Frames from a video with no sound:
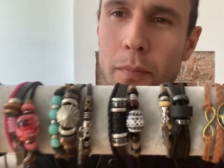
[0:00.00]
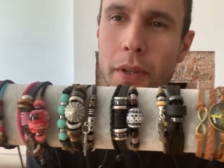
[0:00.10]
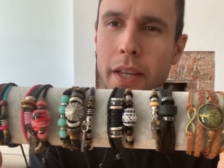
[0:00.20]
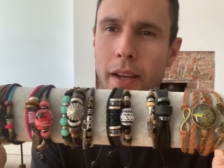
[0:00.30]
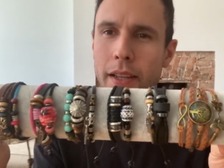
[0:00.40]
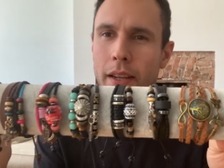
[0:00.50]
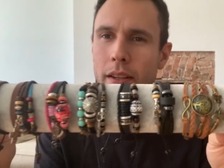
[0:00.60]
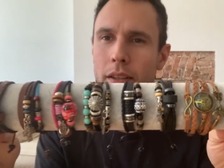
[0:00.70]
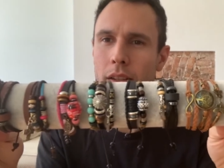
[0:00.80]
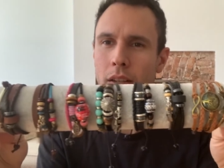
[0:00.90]
But yeah,
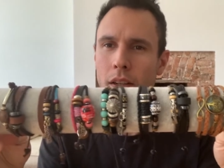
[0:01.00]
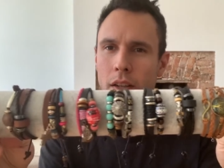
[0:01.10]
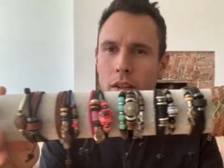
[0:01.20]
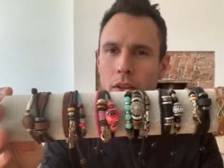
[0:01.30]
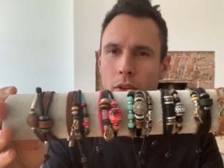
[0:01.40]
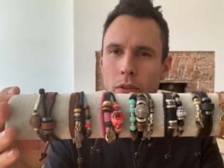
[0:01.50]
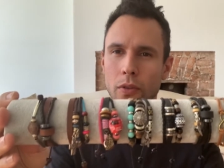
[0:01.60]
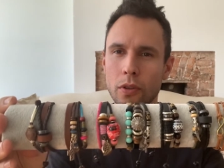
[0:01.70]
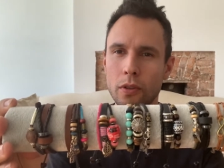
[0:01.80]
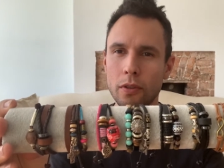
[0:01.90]
again, lo
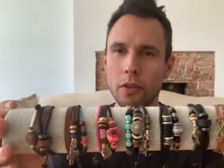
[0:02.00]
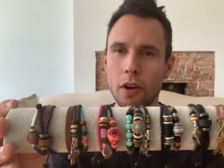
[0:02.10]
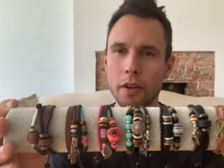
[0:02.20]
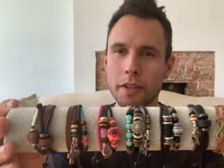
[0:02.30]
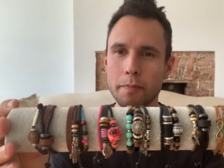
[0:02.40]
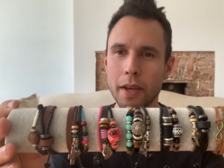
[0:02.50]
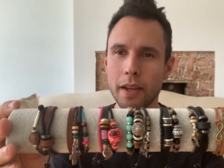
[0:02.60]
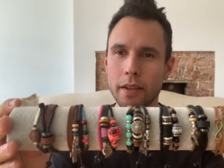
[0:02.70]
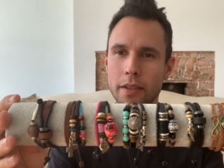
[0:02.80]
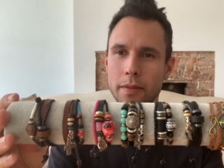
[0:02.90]
local artist
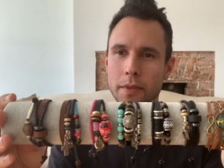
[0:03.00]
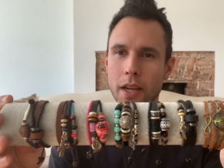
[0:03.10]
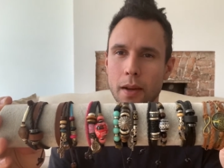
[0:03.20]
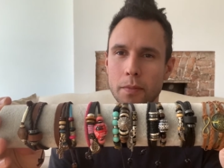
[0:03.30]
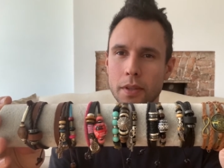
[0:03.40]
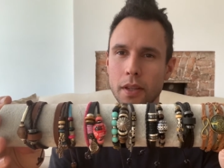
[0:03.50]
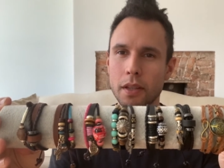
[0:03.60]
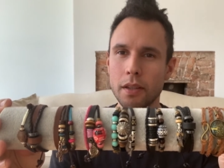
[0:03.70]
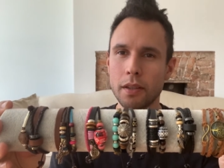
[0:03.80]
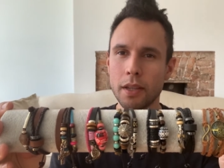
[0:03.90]
made. Sometimes
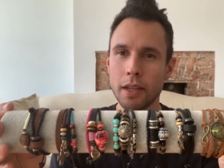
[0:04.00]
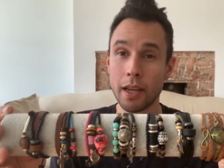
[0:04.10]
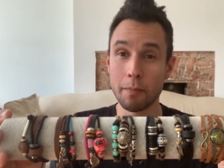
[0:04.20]
uh, in